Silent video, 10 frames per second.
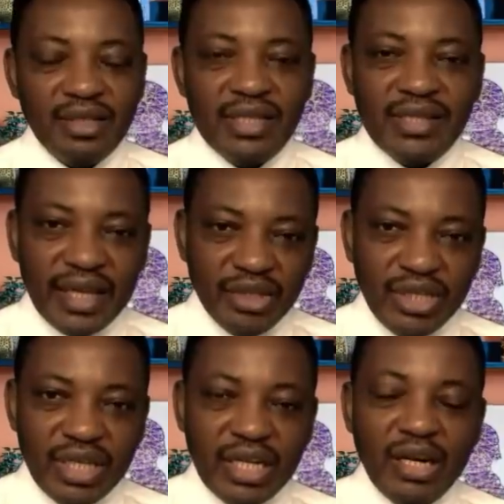the secretary
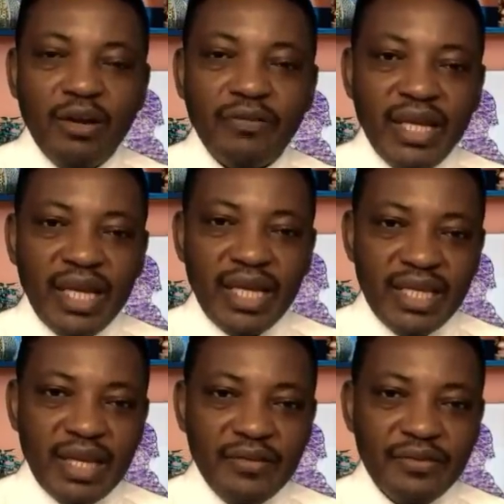general of the
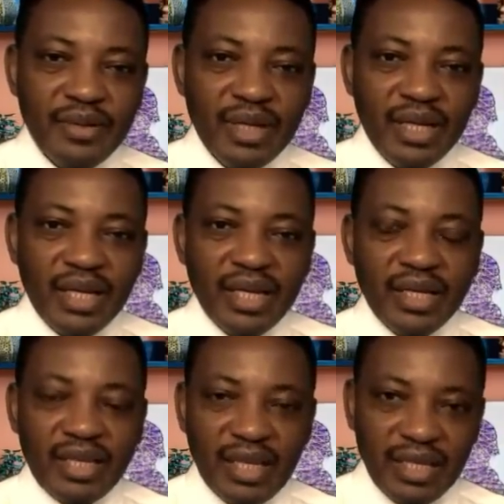ADF,
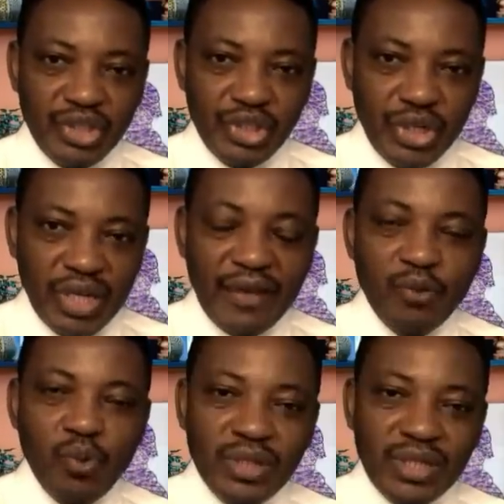the Sheikh
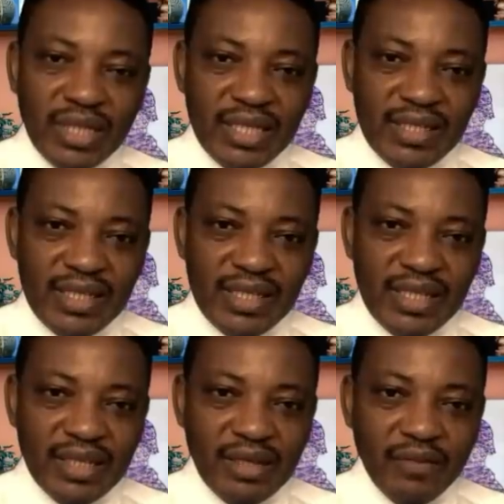Kabi was the
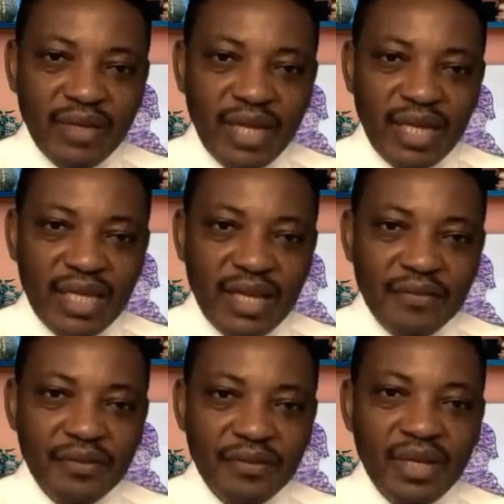DDC of the
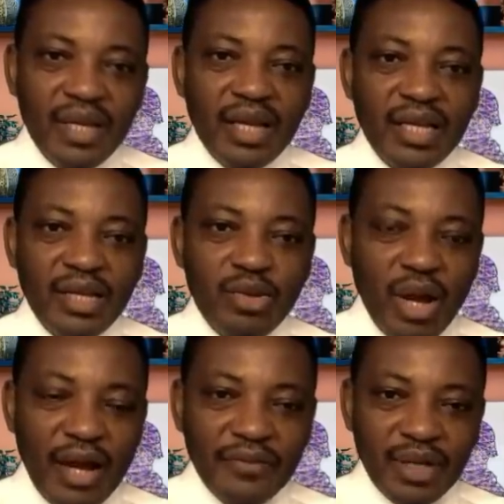ADF, And then you
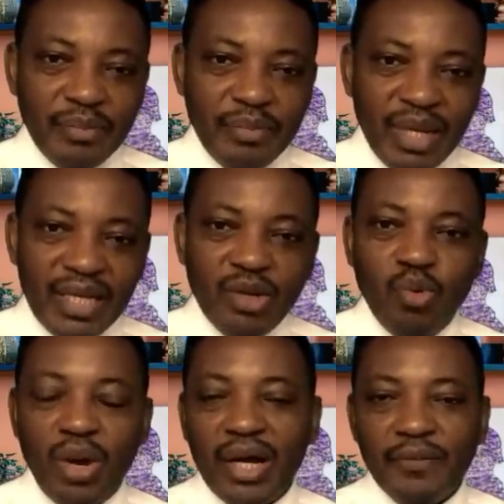have
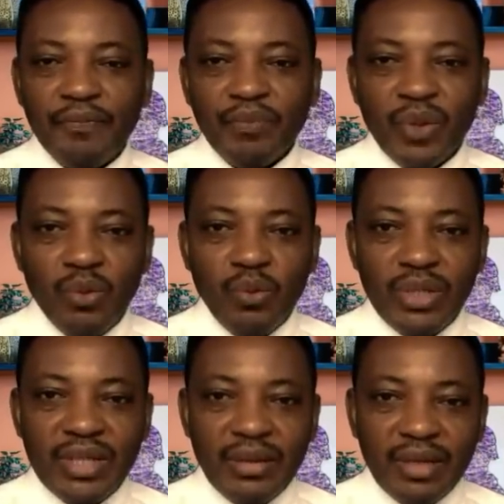Benedikwa, who
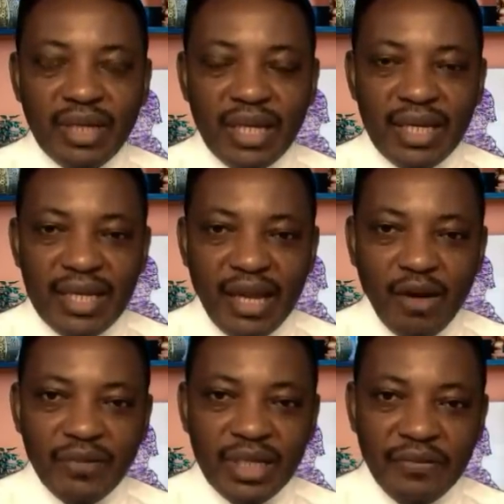is the leader of the